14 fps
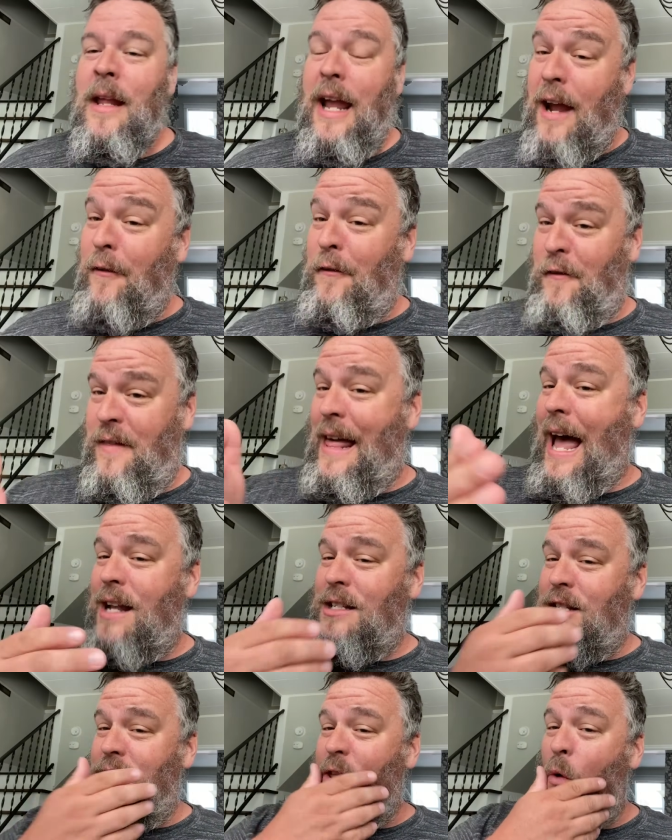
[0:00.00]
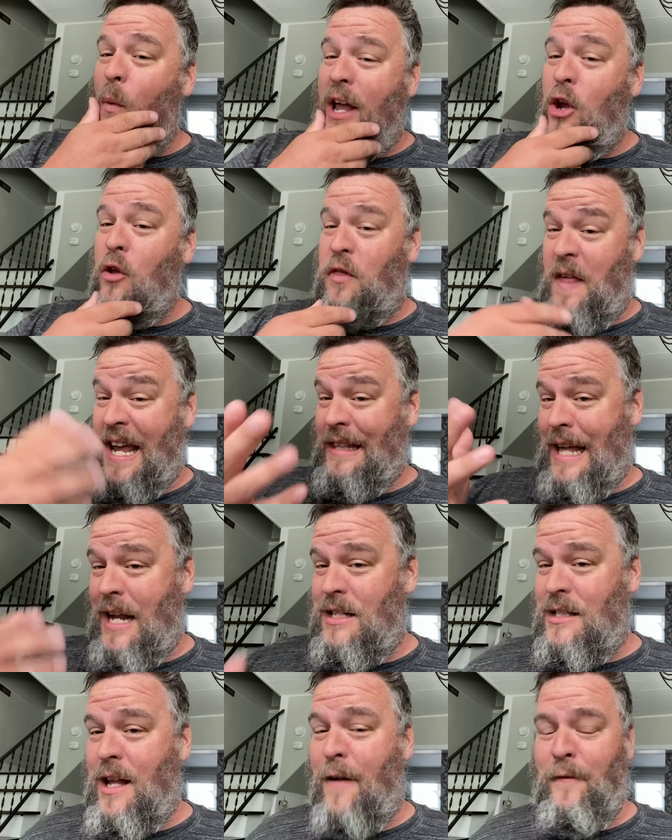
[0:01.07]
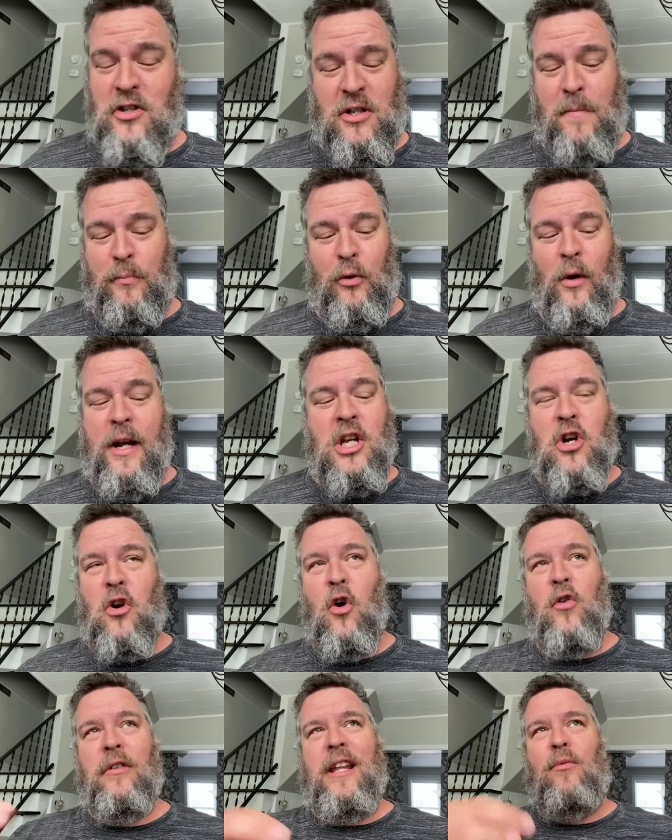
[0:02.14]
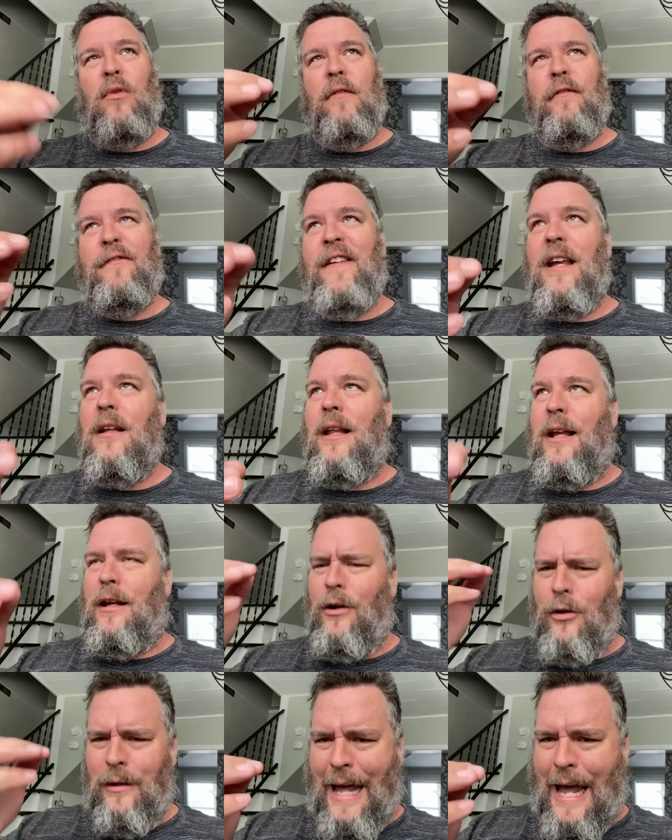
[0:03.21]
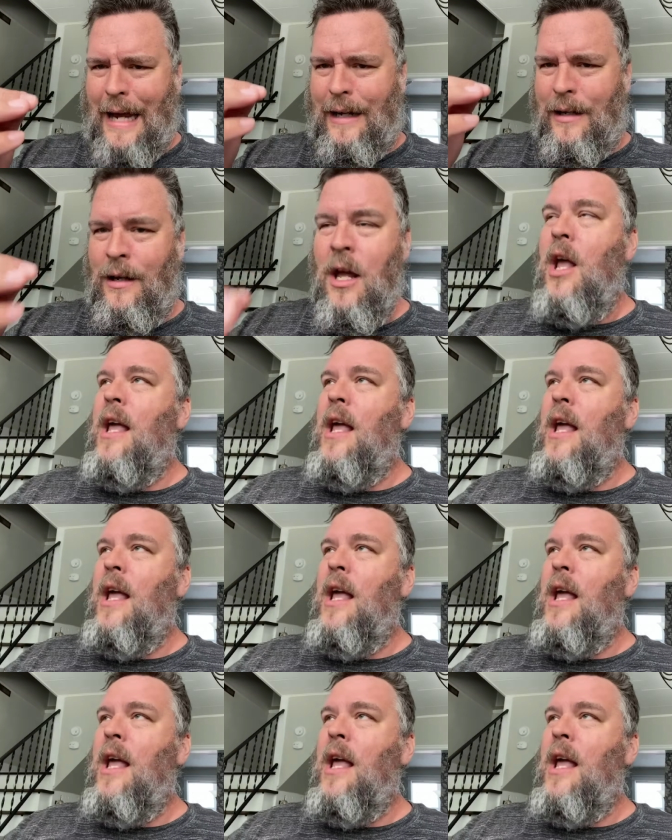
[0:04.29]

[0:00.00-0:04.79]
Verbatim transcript: If that's the way you think that stuff is employed, you're only revealing your lack,